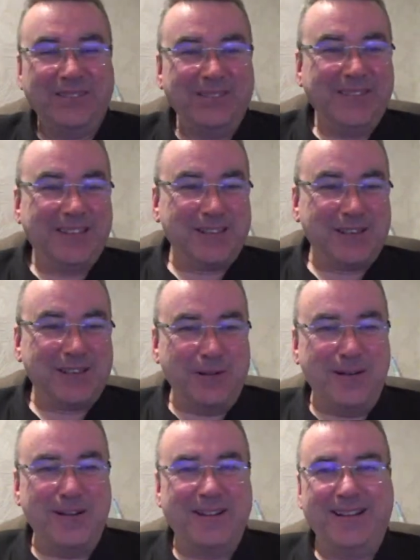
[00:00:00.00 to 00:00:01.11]
So
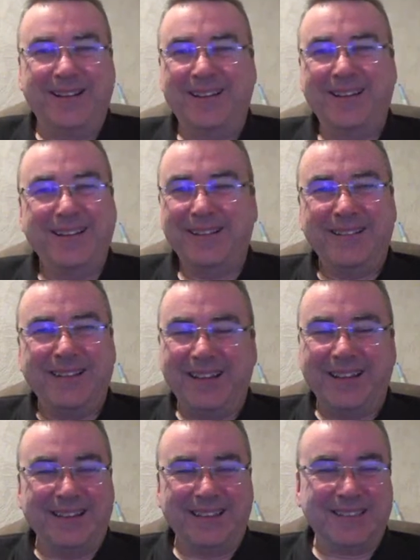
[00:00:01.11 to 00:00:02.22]

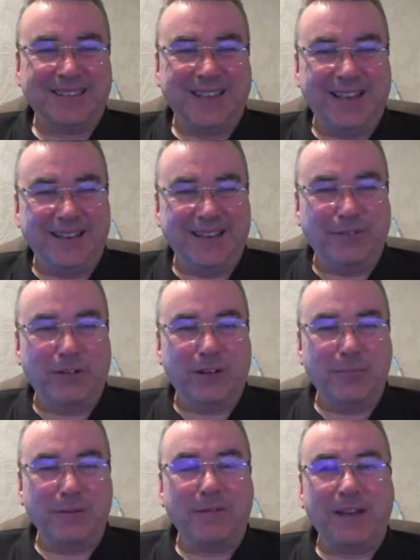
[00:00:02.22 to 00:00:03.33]
it's you've got to
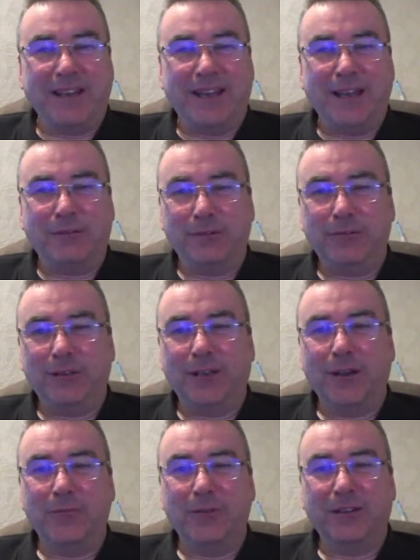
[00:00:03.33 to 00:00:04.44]
be very careful who you
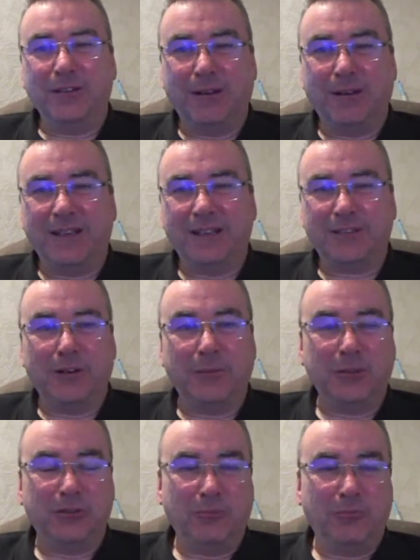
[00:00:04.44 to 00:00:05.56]
go with as well. It's got to be
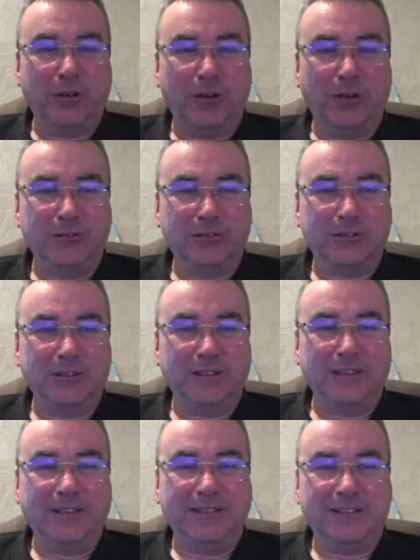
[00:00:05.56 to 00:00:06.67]
someone who's
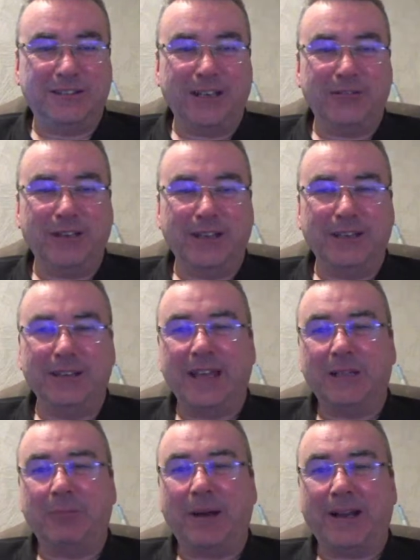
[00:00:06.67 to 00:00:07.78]
generally
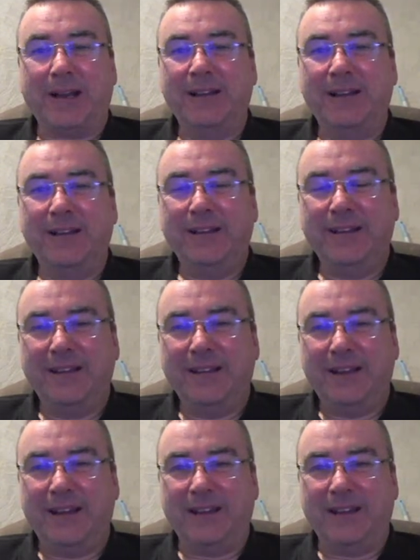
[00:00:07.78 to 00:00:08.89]
laid back
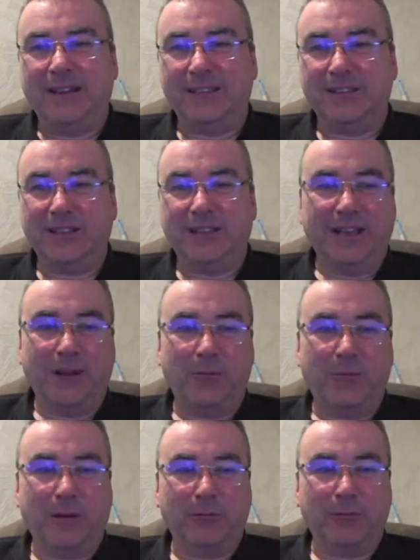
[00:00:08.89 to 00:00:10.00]
and isn't going to get
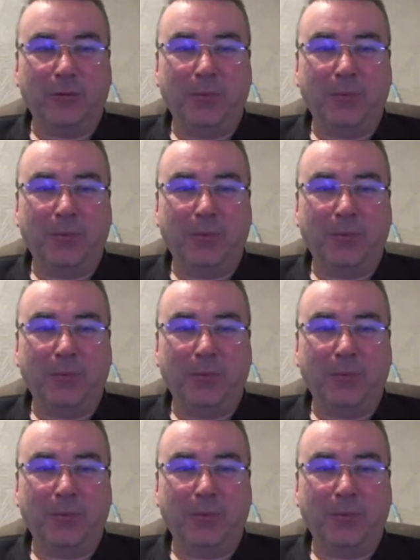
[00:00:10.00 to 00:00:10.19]
wound up